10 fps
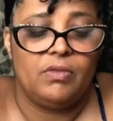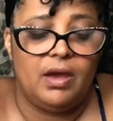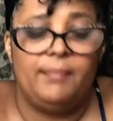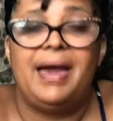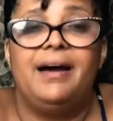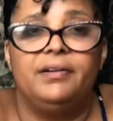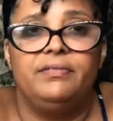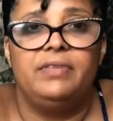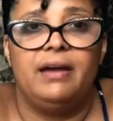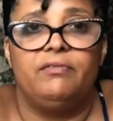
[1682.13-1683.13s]
I'm out
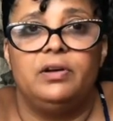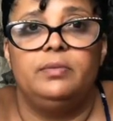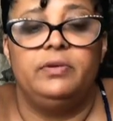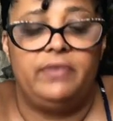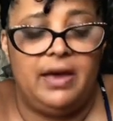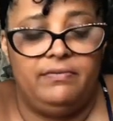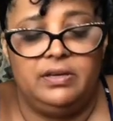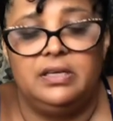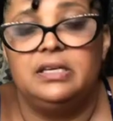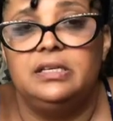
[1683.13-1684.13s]
of that realm of
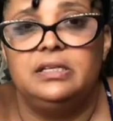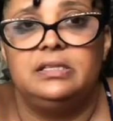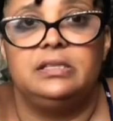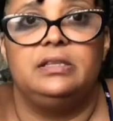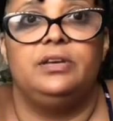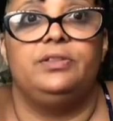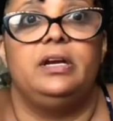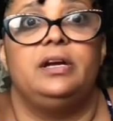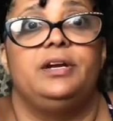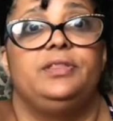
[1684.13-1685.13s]
having kids and they're
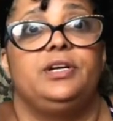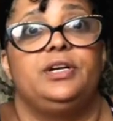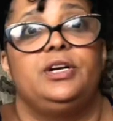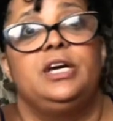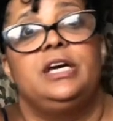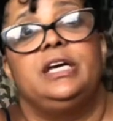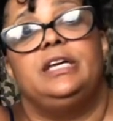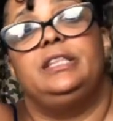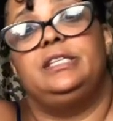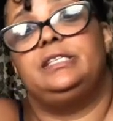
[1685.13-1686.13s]
there and they're
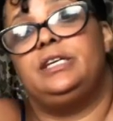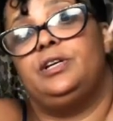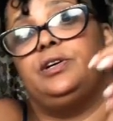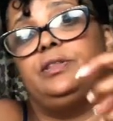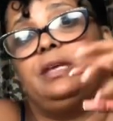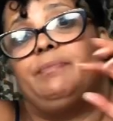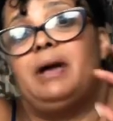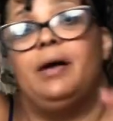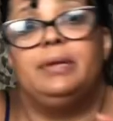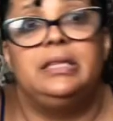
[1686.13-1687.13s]
in this ear and they're
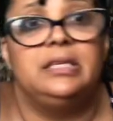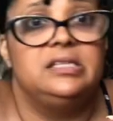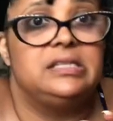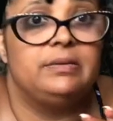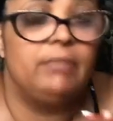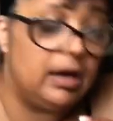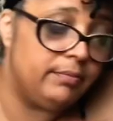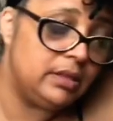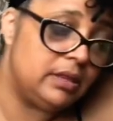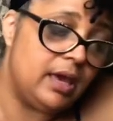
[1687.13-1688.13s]
mommy this and
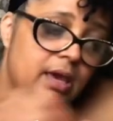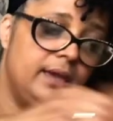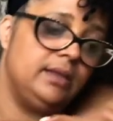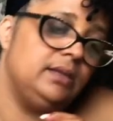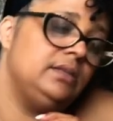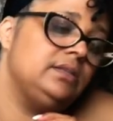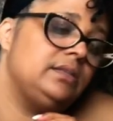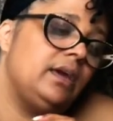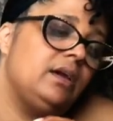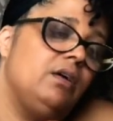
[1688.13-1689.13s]
mommy that. And it's
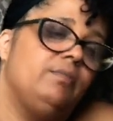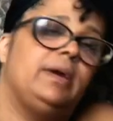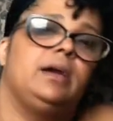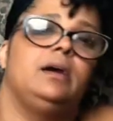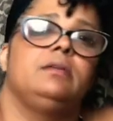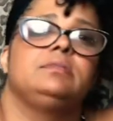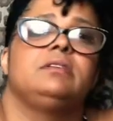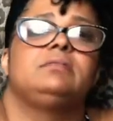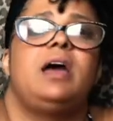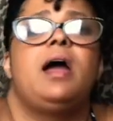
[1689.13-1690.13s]
like, oh my God, I'm
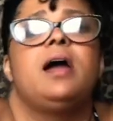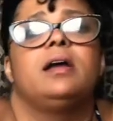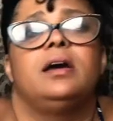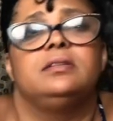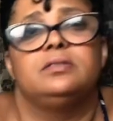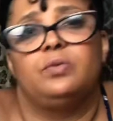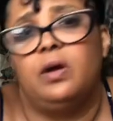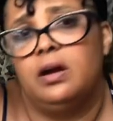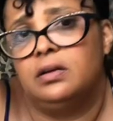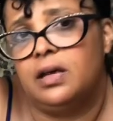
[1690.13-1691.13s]
so tired. I just
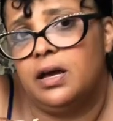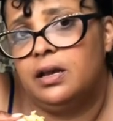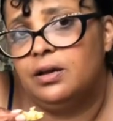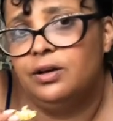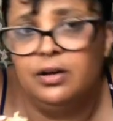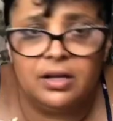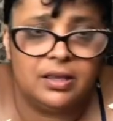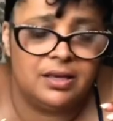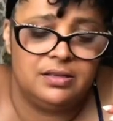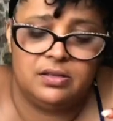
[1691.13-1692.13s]
worked. I got to cook.
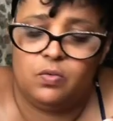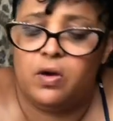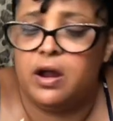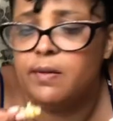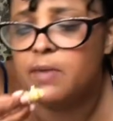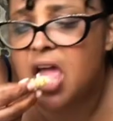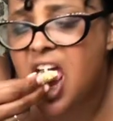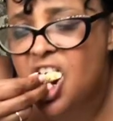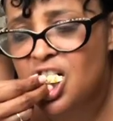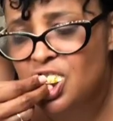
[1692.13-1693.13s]
The kids are wearing me.